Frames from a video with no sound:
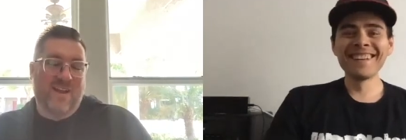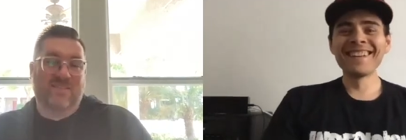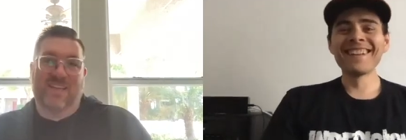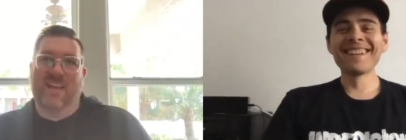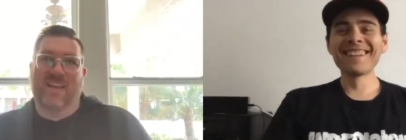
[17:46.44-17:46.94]

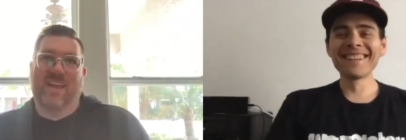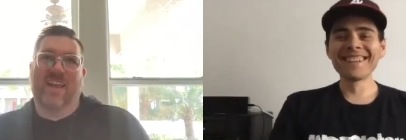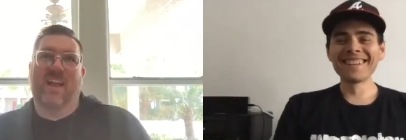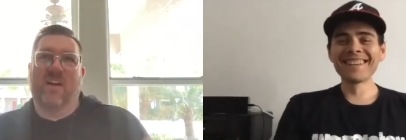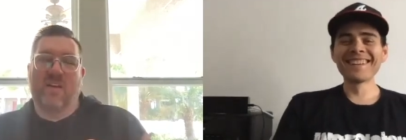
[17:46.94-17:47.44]
Speaker 1: I see. I did it
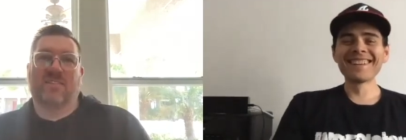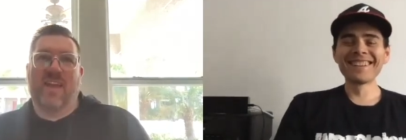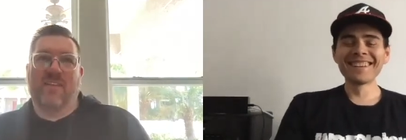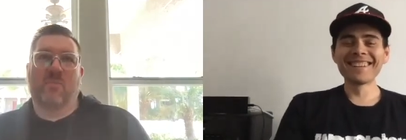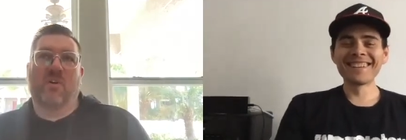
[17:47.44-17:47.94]
again. Uh,
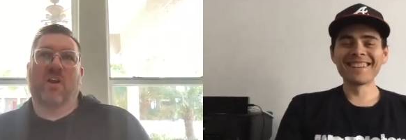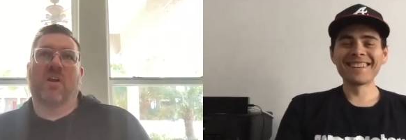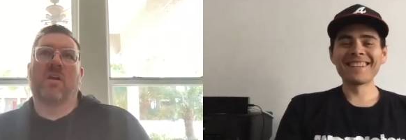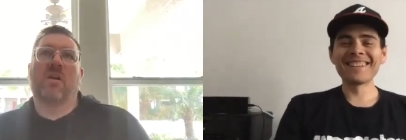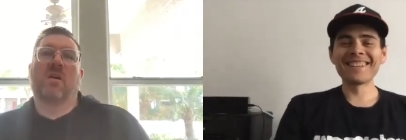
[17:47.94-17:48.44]
Xavier
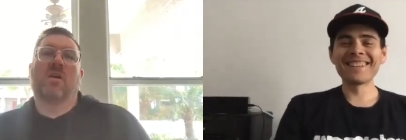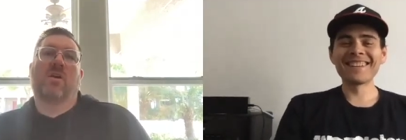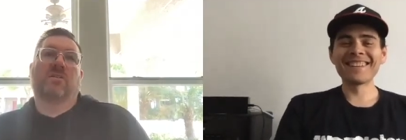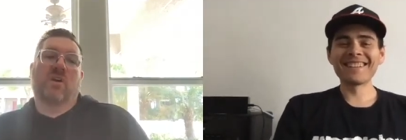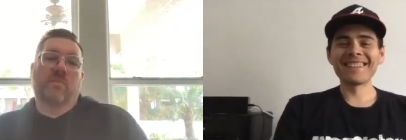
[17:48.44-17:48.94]
Booker,
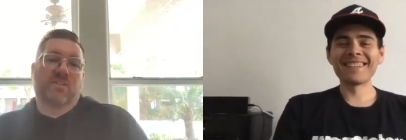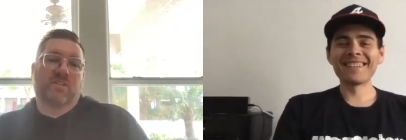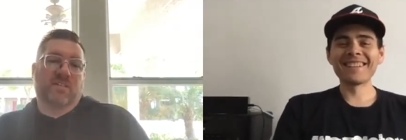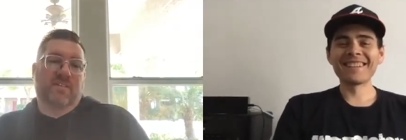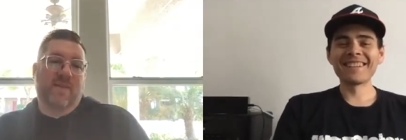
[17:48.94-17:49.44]
who's going to
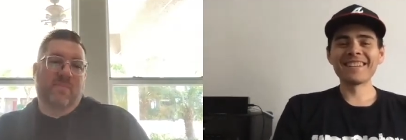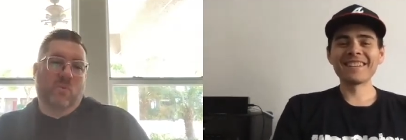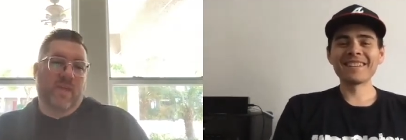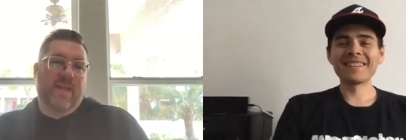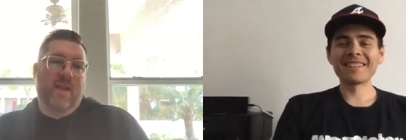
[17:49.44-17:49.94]
Michigan State, but
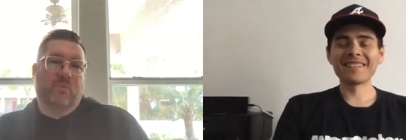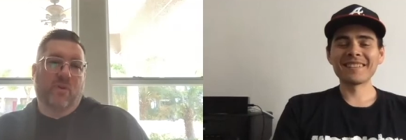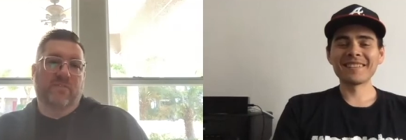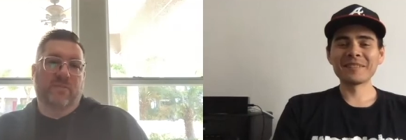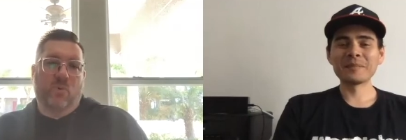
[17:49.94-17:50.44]
really kind of
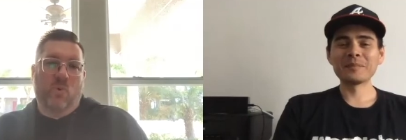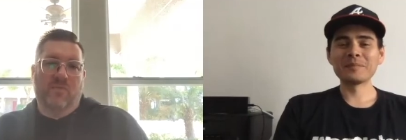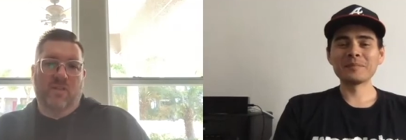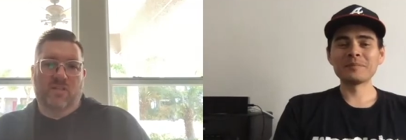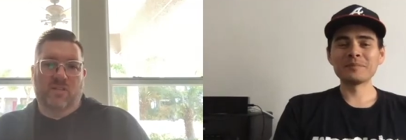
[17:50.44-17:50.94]
proves the
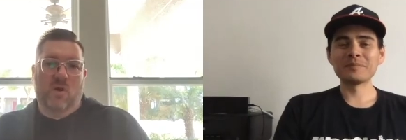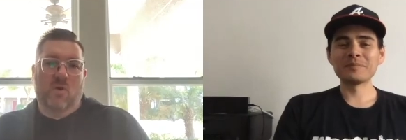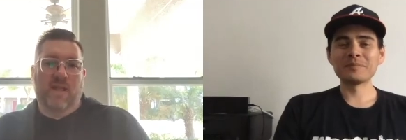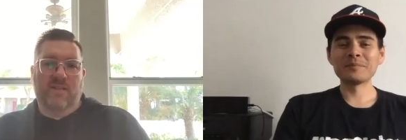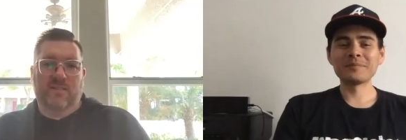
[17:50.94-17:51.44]
point that you
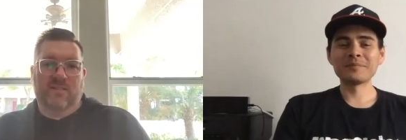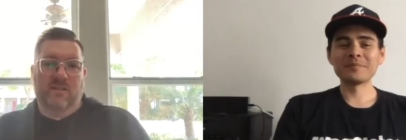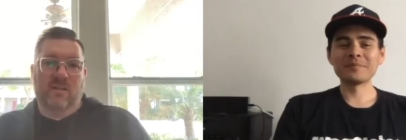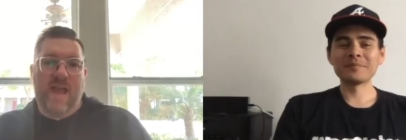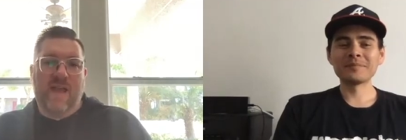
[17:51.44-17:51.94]
don't
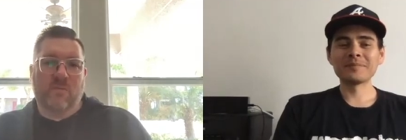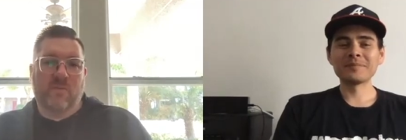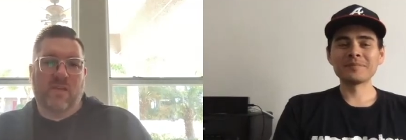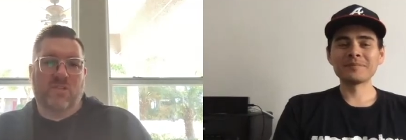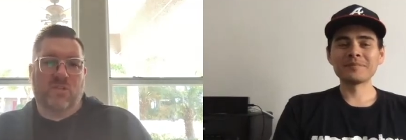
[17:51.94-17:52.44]
necessarily have to
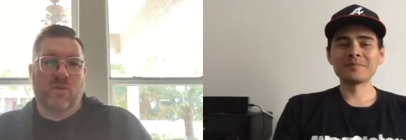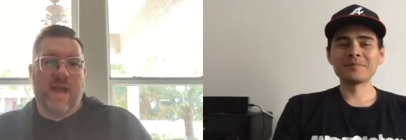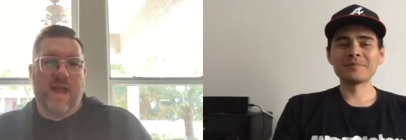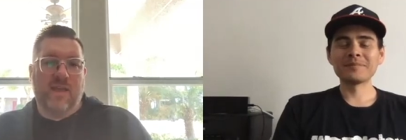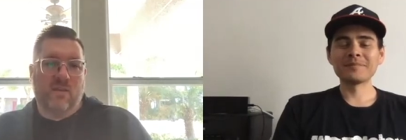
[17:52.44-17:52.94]
be a shoe
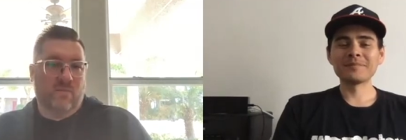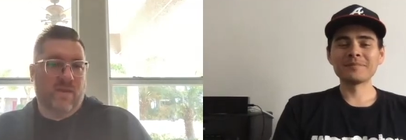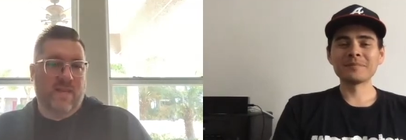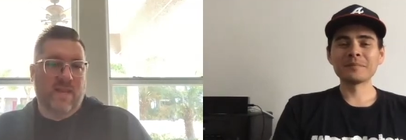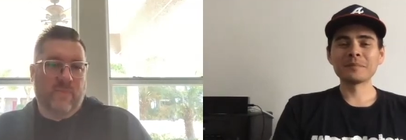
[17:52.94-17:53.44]
guy. You can
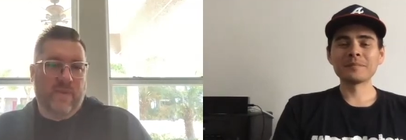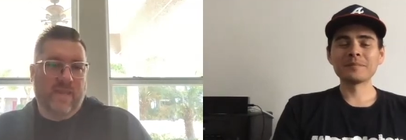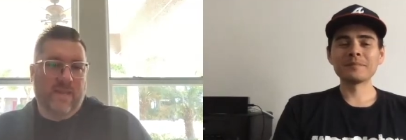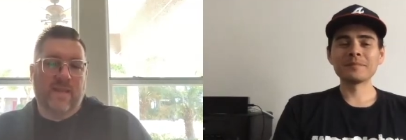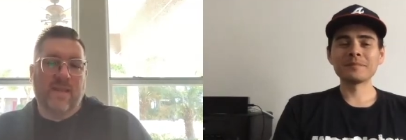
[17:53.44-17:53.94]
be an
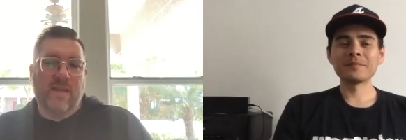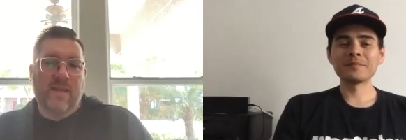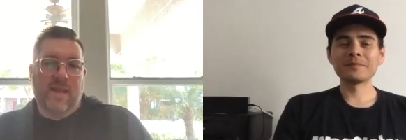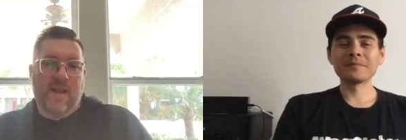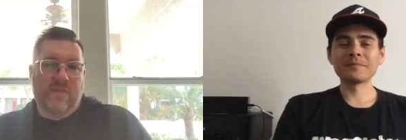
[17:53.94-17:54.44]
independent,
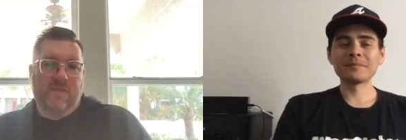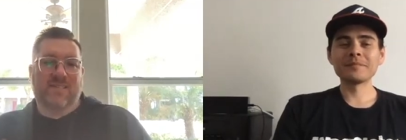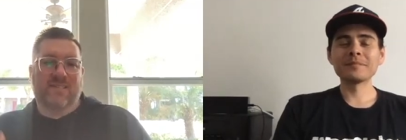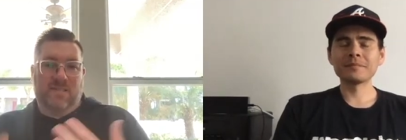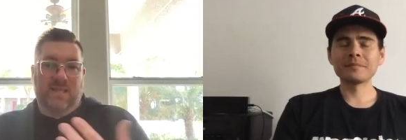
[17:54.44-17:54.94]
and I think
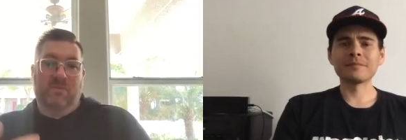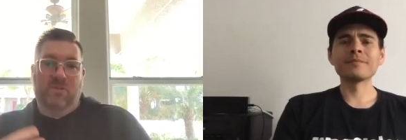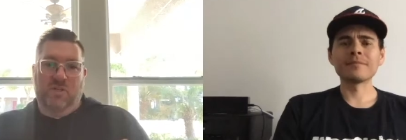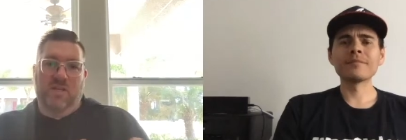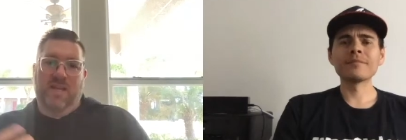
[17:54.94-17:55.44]
that's a theme
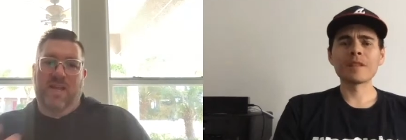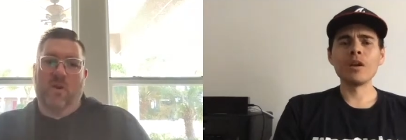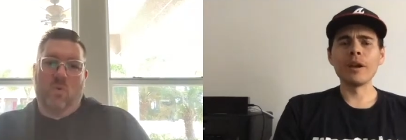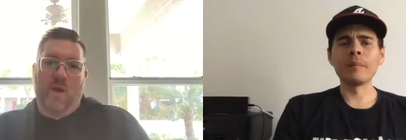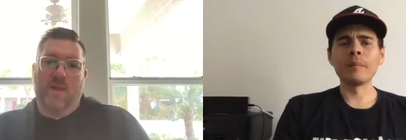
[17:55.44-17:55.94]
that you're going to
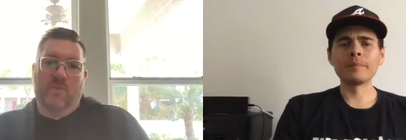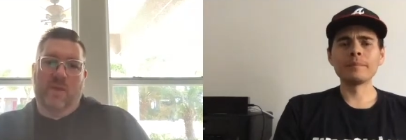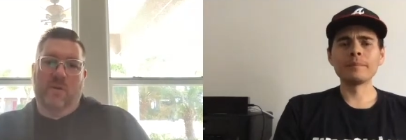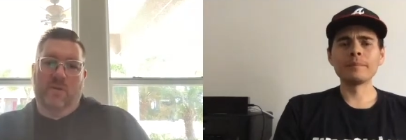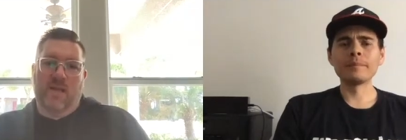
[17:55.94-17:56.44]
hear quite a
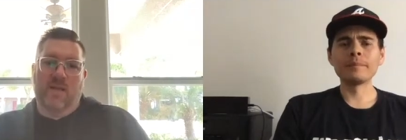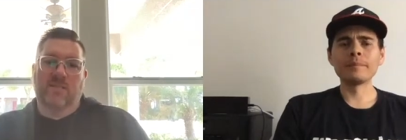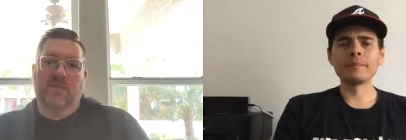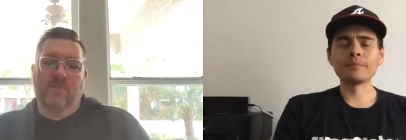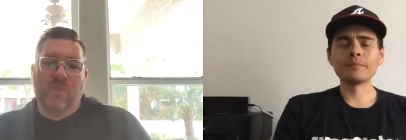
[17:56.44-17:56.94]
bit with
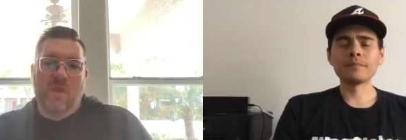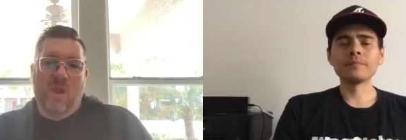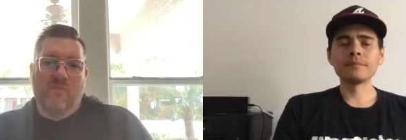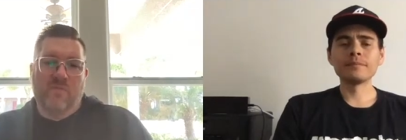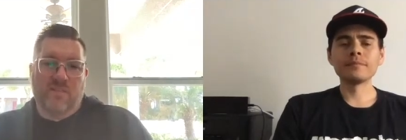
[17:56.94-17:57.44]
us
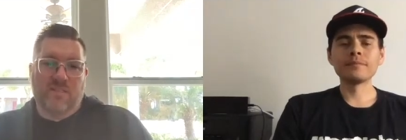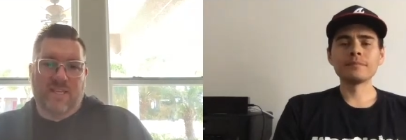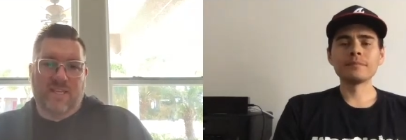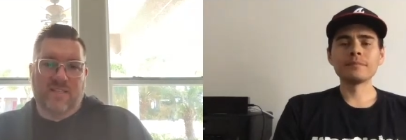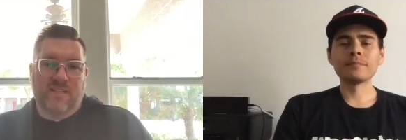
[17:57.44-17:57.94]
over this
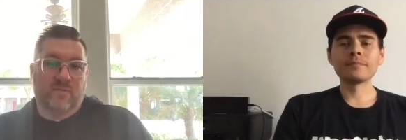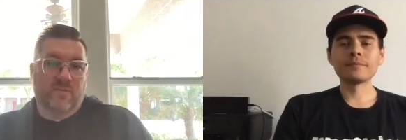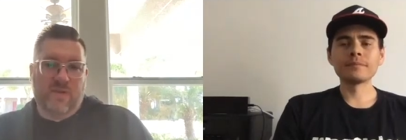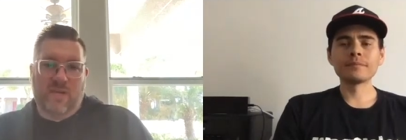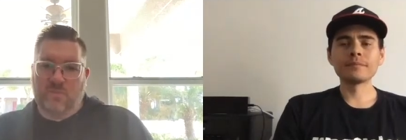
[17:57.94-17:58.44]
season, and
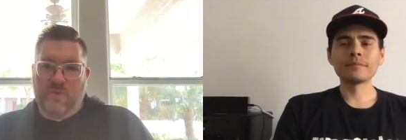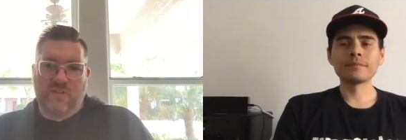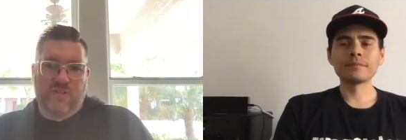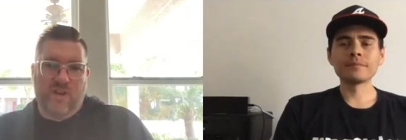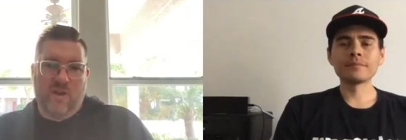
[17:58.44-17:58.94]

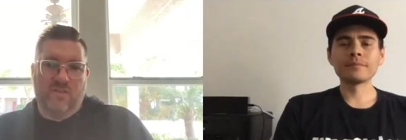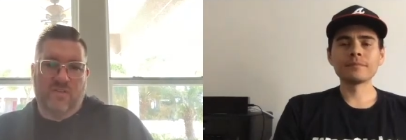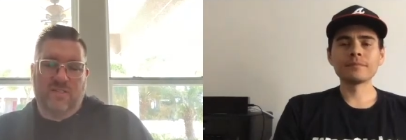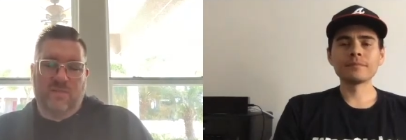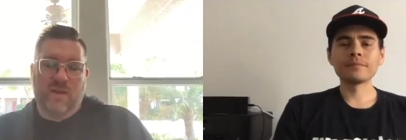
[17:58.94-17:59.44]
especially here on the
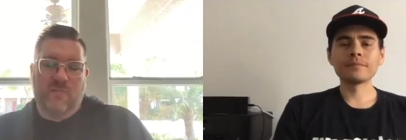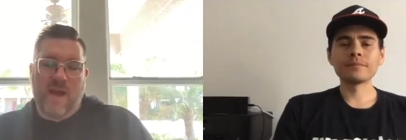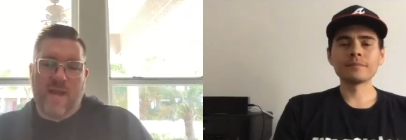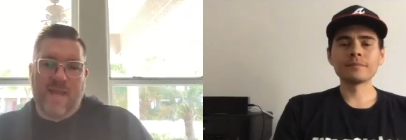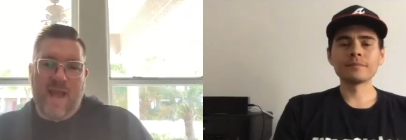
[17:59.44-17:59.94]
Just a Minute
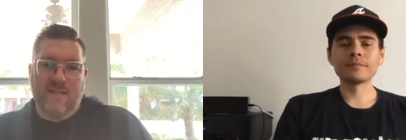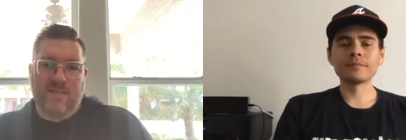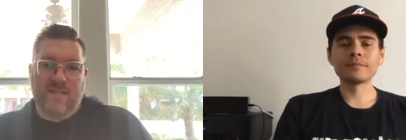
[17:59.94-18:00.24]
podcast,